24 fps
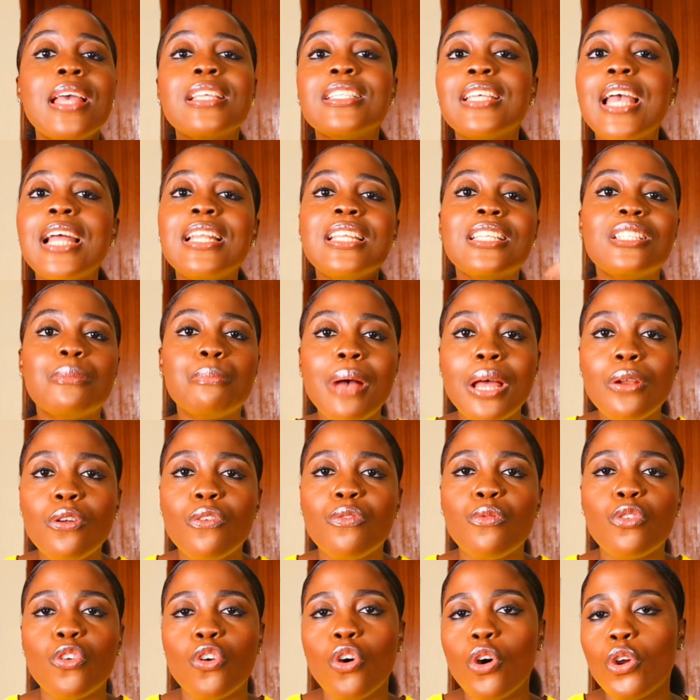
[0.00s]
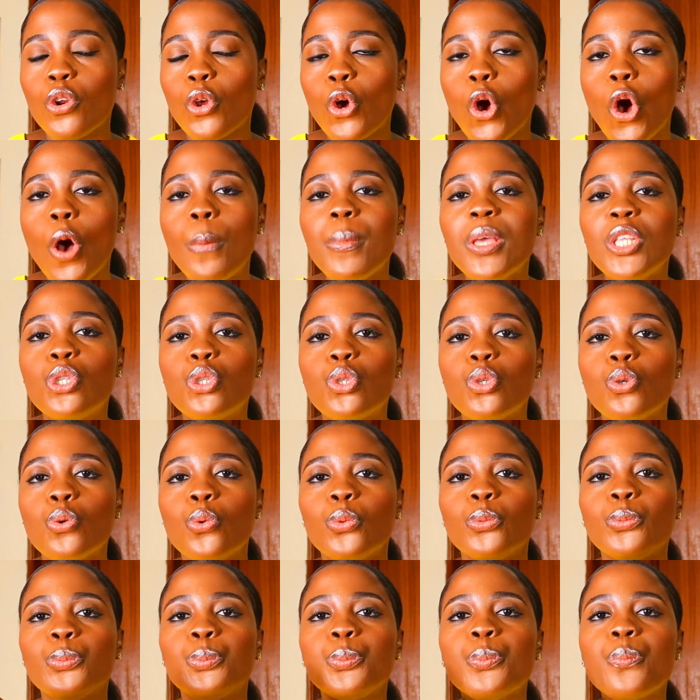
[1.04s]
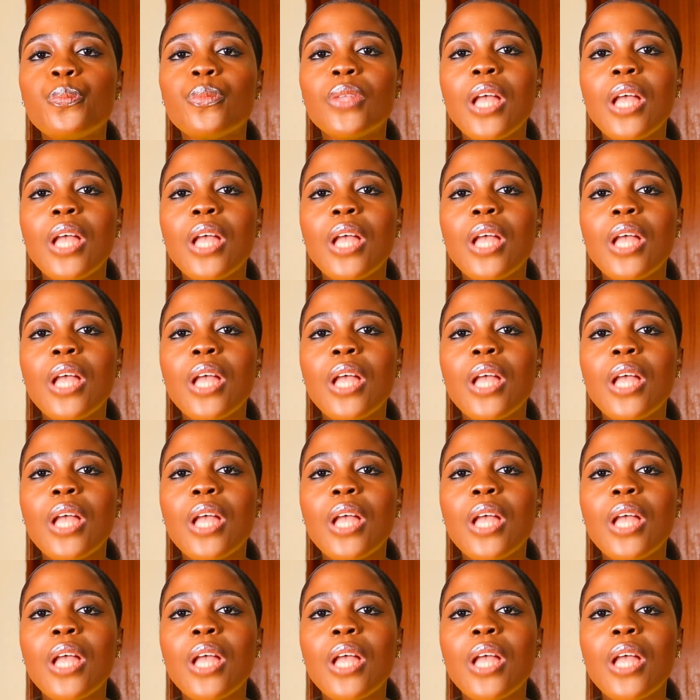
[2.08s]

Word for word: she had this man of God coming to